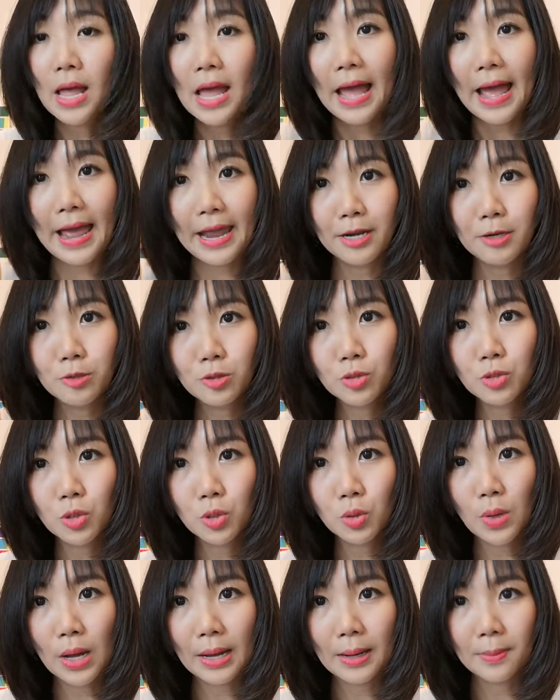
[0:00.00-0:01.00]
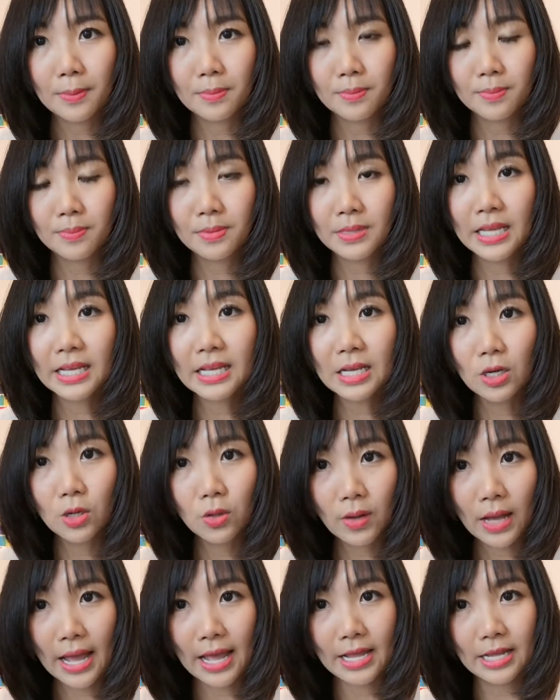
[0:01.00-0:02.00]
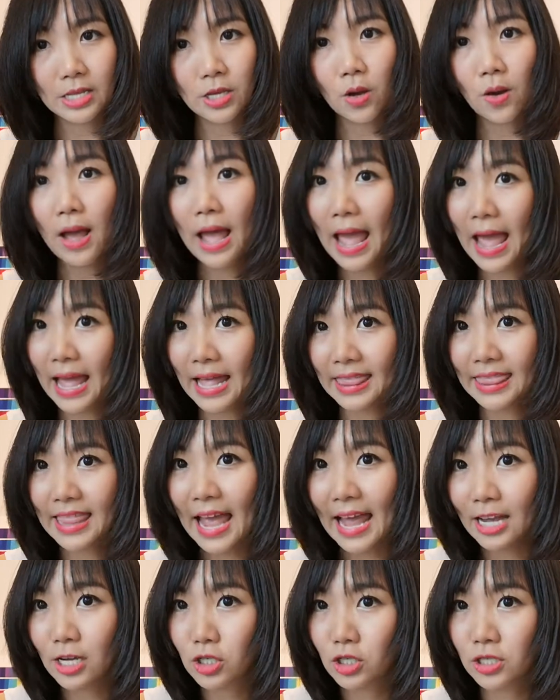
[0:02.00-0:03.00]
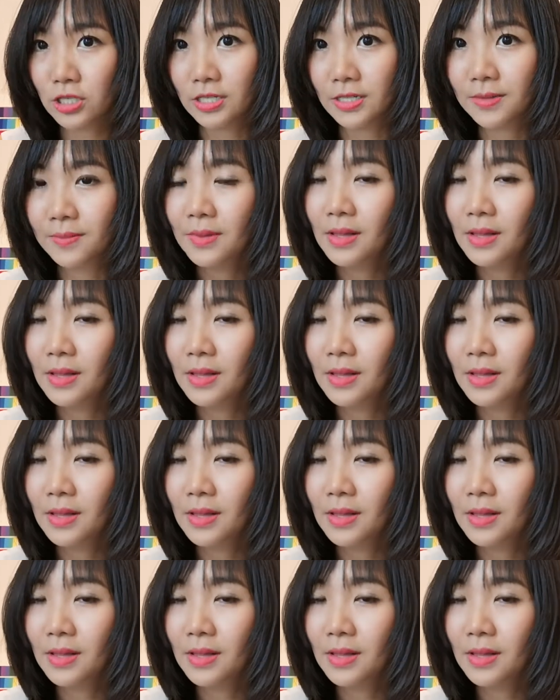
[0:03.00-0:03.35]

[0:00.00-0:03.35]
And also take a look at your hair texture.